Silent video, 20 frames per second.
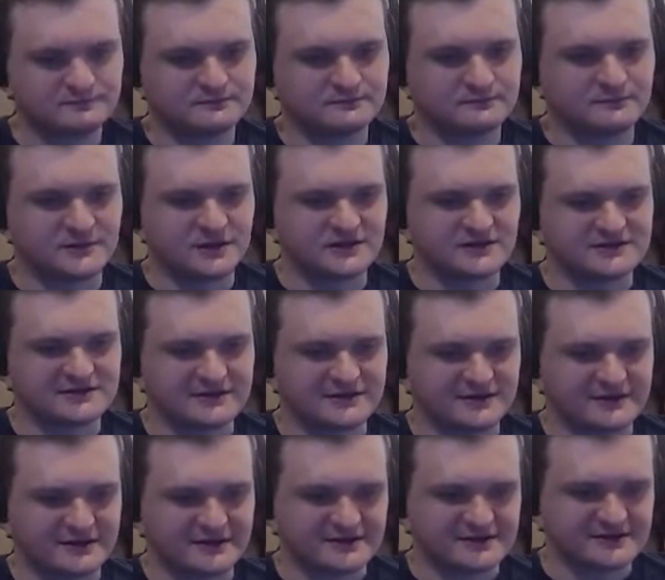And just like
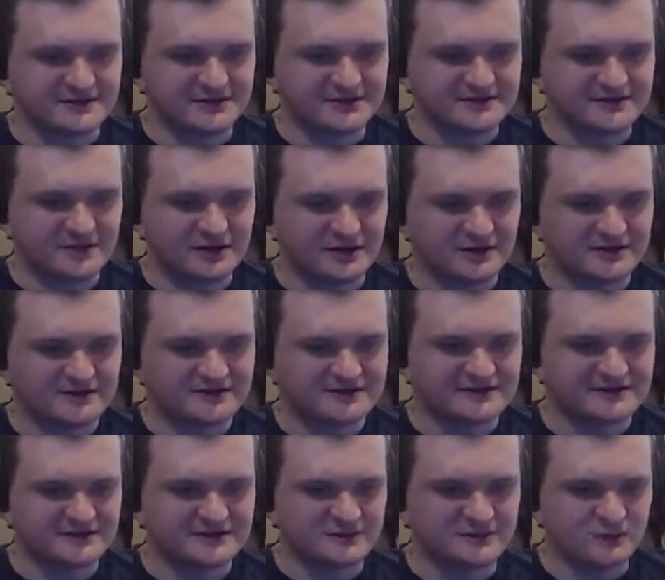that, the star
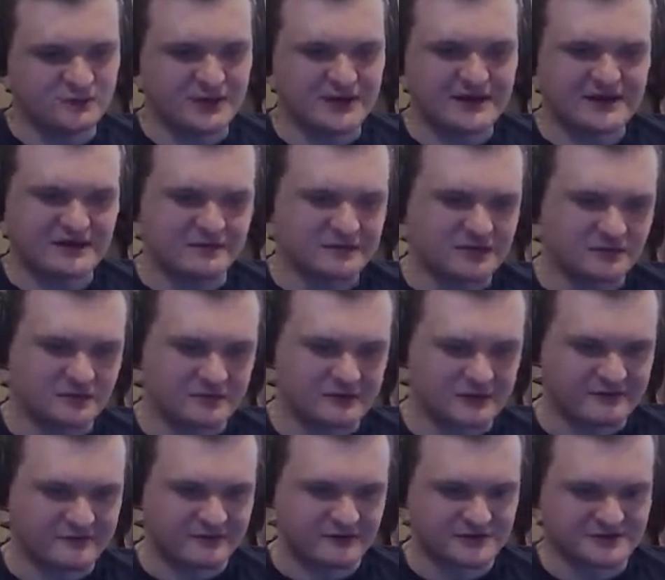spawns right in the middle where
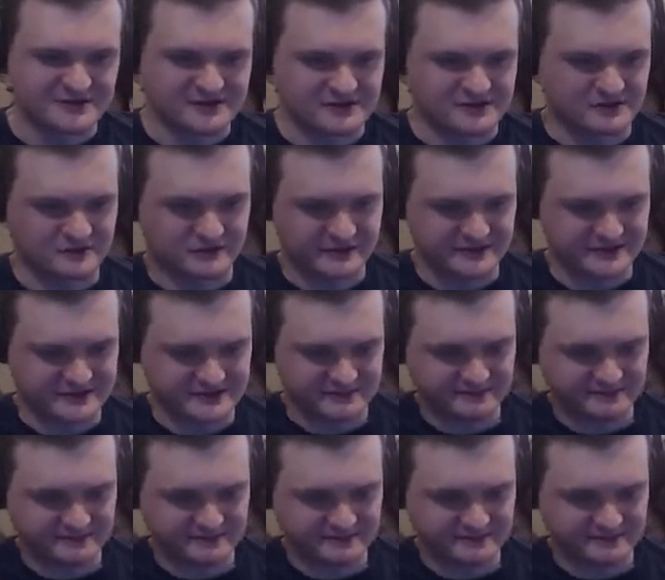that first secret was.